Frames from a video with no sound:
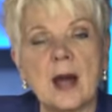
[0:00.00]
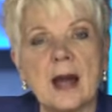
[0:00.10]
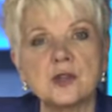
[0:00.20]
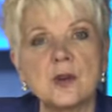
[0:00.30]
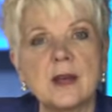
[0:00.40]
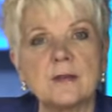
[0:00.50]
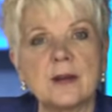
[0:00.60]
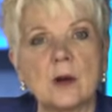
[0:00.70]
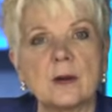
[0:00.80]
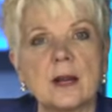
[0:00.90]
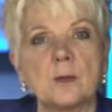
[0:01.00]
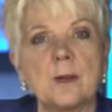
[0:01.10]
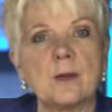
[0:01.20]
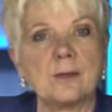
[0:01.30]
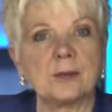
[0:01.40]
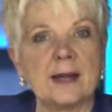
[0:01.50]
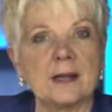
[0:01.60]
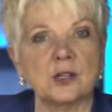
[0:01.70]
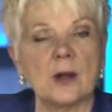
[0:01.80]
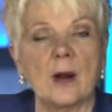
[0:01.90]
As you give it out, it'll be
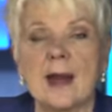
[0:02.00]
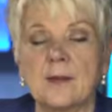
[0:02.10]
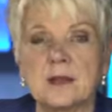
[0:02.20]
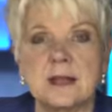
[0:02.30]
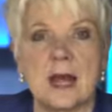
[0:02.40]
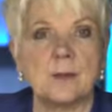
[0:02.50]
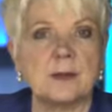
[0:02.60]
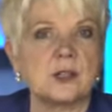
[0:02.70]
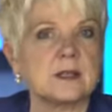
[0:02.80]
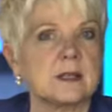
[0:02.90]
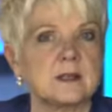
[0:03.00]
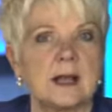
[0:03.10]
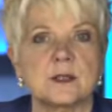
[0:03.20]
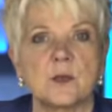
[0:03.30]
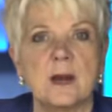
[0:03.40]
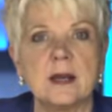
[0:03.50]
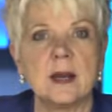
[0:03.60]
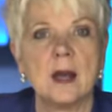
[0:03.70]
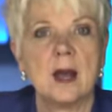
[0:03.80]
replenished. Now, I had this happen just this last week.